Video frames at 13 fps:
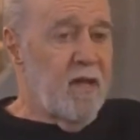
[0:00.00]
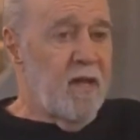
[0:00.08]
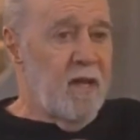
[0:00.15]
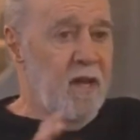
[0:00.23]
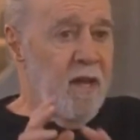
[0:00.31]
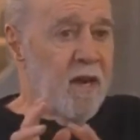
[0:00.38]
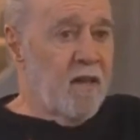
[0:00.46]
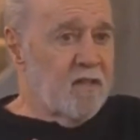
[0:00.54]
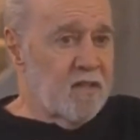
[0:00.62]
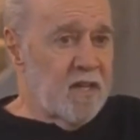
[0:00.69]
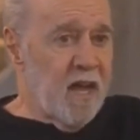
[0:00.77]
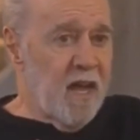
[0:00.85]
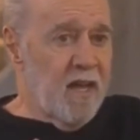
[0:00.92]
and on
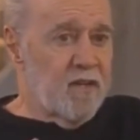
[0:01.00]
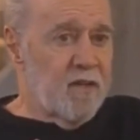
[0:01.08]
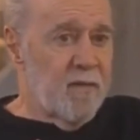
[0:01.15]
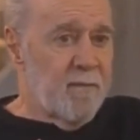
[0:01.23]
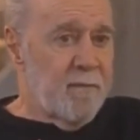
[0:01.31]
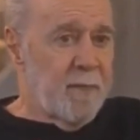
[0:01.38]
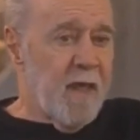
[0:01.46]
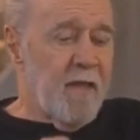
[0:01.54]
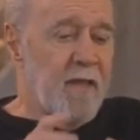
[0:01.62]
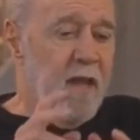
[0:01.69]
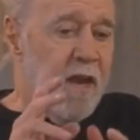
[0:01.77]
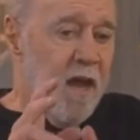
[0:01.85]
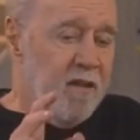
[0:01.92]
stage. And
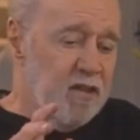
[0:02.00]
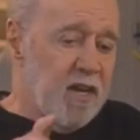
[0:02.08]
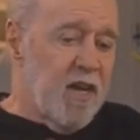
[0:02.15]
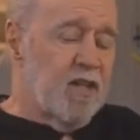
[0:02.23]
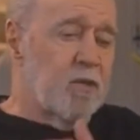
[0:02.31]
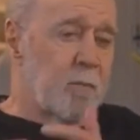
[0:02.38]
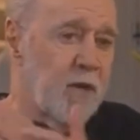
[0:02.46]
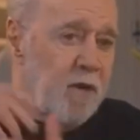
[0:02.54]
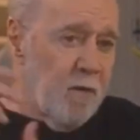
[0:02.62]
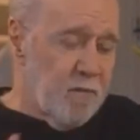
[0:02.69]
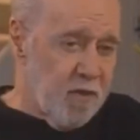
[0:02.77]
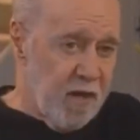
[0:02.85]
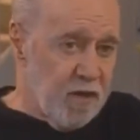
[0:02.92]
then on stage, it
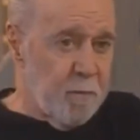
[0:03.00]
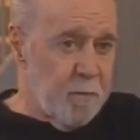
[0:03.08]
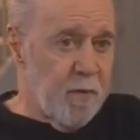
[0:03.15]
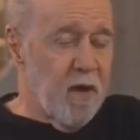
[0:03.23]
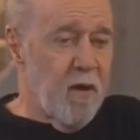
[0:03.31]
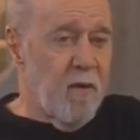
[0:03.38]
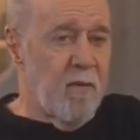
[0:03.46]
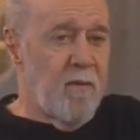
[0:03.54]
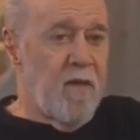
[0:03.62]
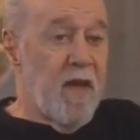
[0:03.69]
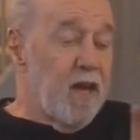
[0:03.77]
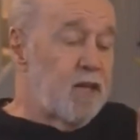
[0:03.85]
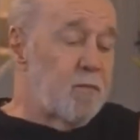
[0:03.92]
becomes HBO.
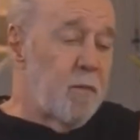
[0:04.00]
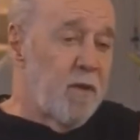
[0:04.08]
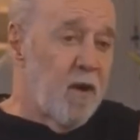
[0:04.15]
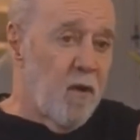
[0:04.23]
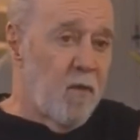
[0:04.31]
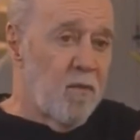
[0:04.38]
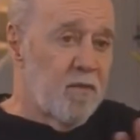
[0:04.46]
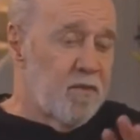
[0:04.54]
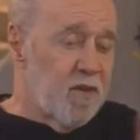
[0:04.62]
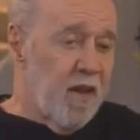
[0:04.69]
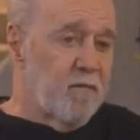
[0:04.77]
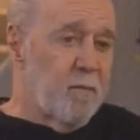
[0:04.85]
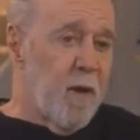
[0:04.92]
HBO
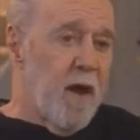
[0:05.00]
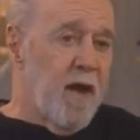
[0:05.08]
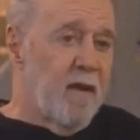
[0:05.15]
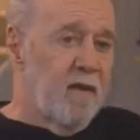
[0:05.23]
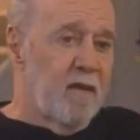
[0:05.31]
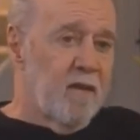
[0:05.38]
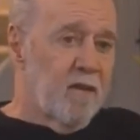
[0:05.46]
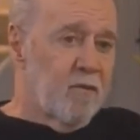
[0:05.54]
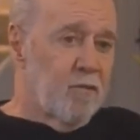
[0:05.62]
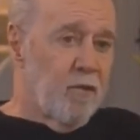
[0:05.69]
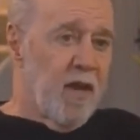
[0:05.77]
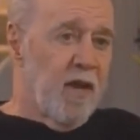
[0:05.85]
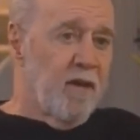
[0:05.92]
saved my
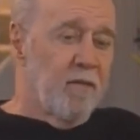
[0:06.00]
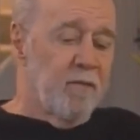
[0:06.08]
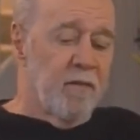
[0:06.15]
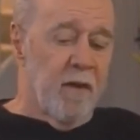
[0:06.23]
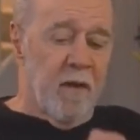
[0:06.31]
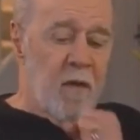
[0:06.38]
creative, uh,